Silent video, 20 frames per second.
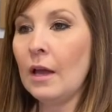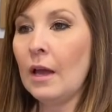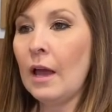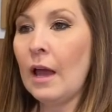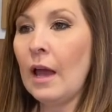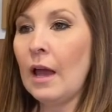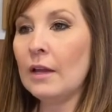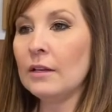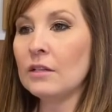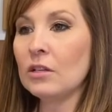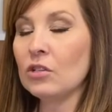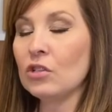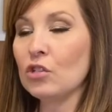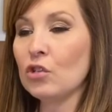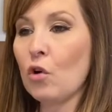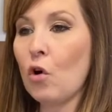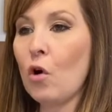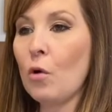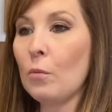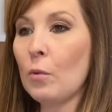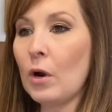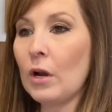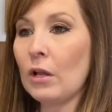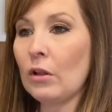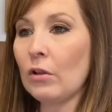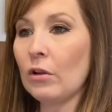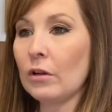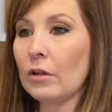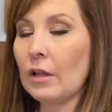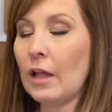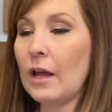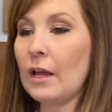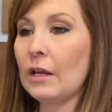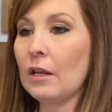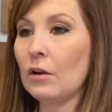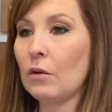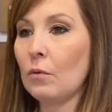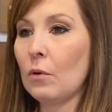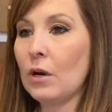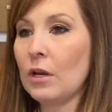And just show them what it looked like
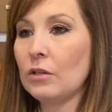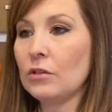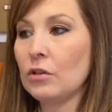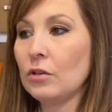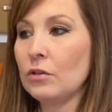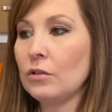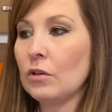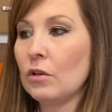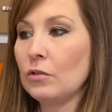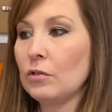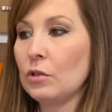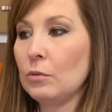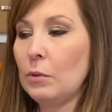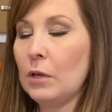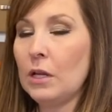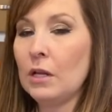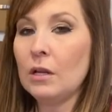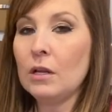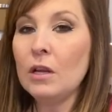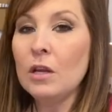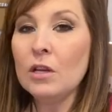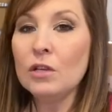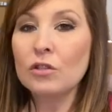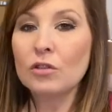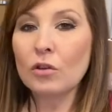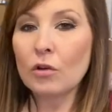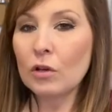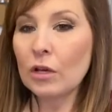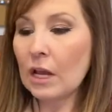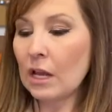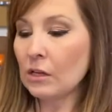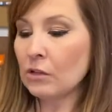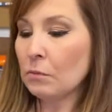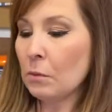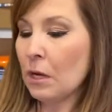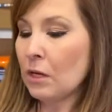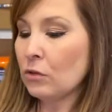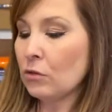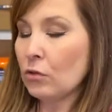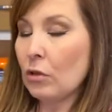or what it turns out to be. So Gage
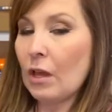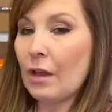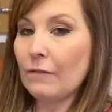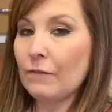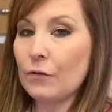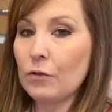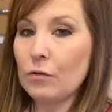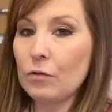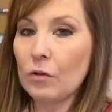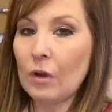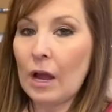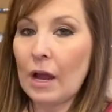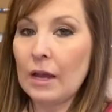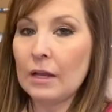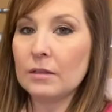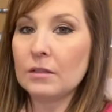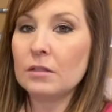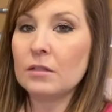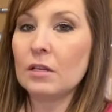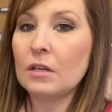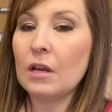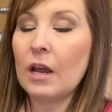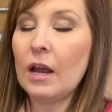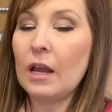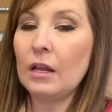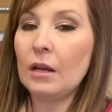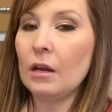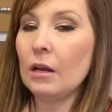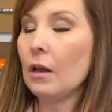might do that for you guys tonight,